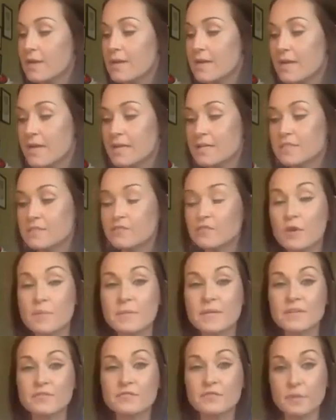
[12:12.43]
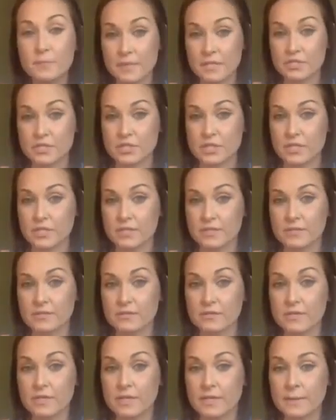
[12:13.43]
is from inflammation,
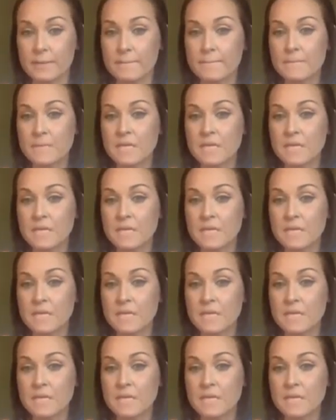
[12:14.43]
okay?